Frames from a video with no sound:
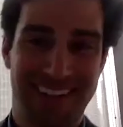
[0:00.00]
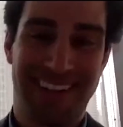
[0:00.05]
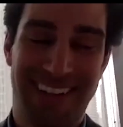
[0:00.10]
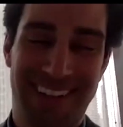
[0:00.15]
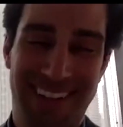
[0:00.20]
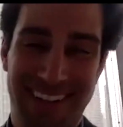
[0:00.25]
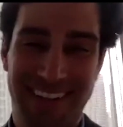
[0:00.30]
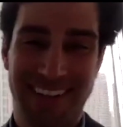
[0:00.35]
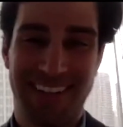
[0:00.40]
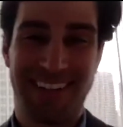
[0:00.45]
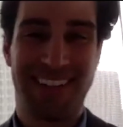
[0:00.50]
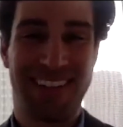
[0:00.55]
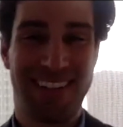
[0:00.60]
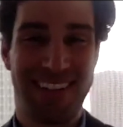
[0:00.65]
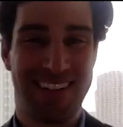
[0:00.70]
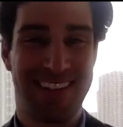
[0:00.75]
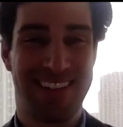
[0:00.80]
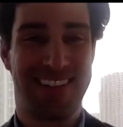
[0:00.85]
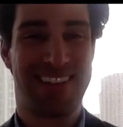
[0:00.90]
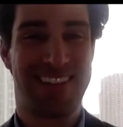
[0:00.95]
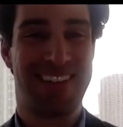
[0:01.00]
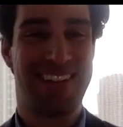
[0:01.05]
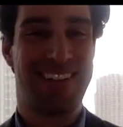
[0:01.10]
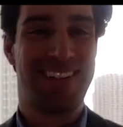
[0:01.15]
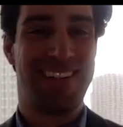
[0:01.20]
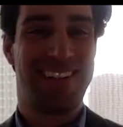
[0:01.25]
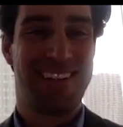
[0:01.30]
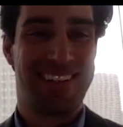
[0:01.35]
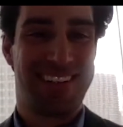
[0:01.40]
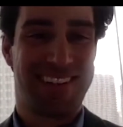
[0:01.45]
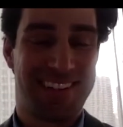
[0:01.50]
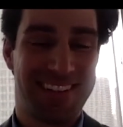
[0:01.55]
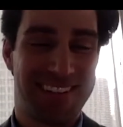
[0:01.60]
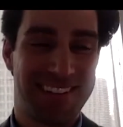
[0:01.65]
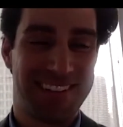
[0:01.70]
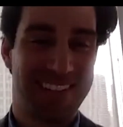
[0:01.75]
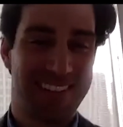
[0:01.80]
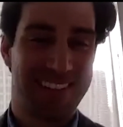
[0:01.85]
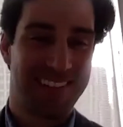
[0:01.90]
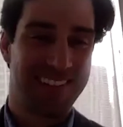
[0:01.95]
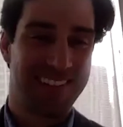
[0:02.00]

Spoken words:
a glass of rosé, and I'll build you a wonderful